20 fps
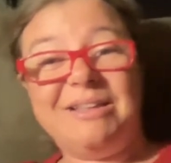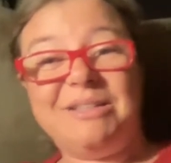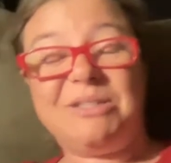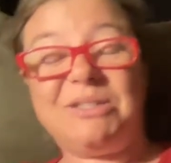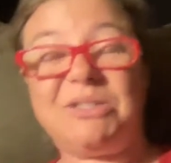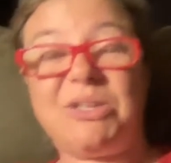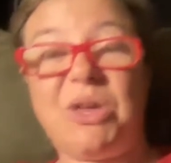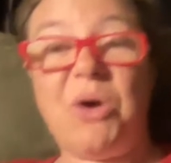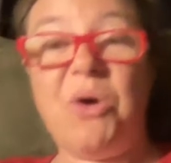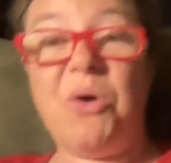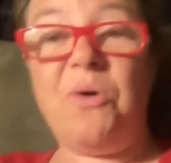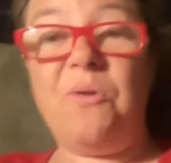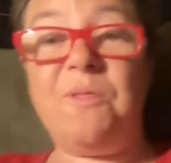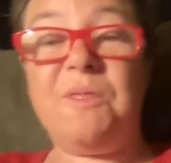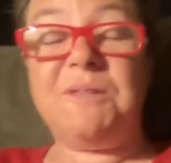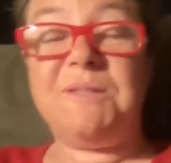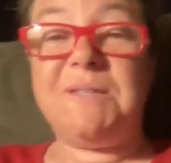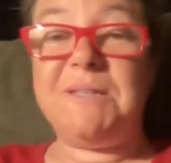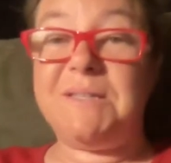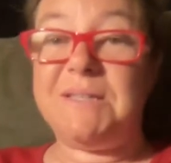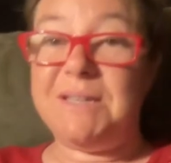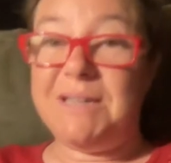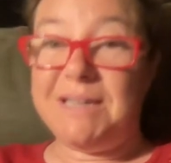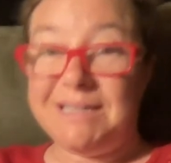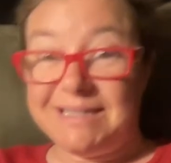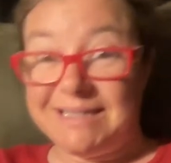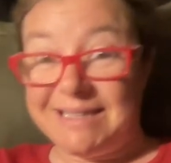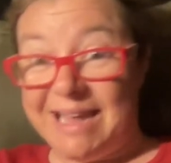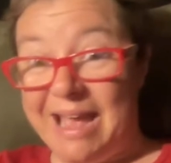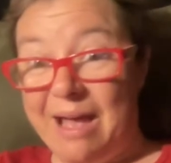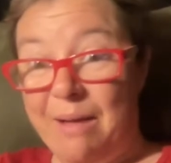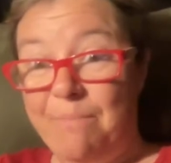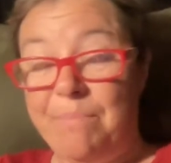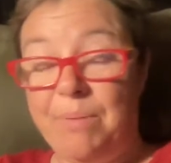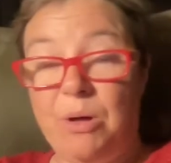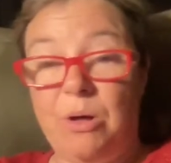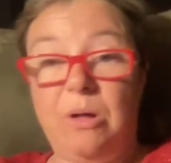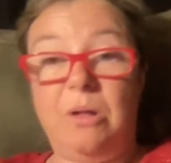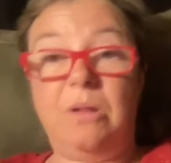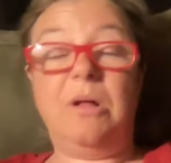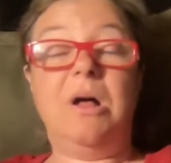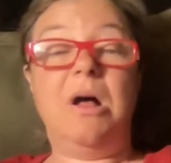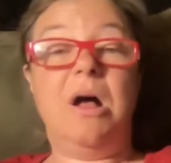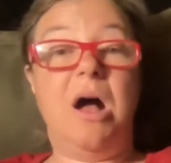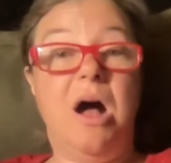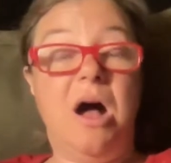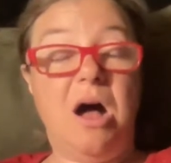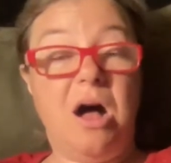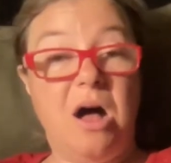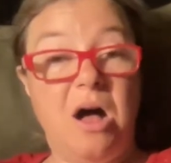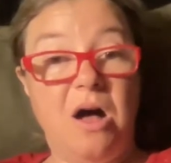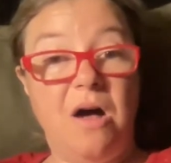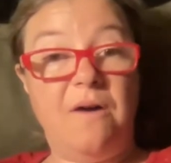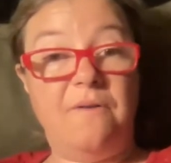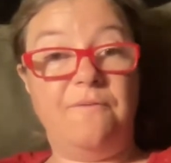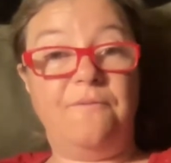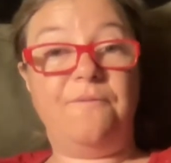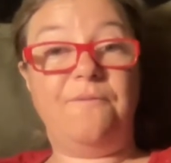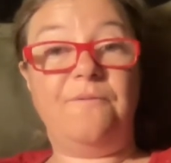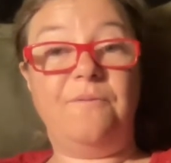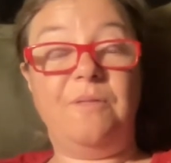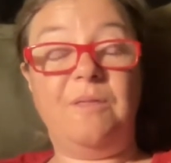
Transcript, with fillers: So this is an example of,